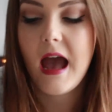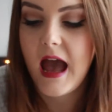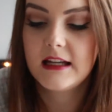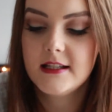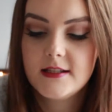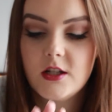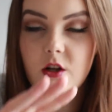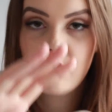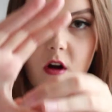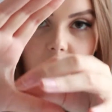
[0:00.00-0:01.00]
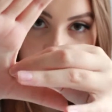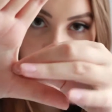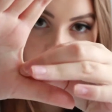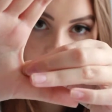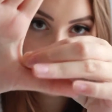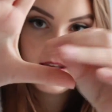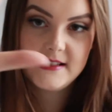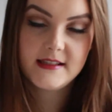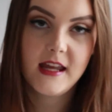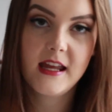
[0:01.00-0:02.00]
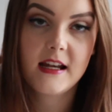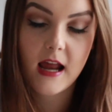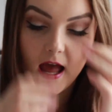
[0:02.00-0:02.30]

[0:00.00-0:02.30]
and it stung right through this bit of skin,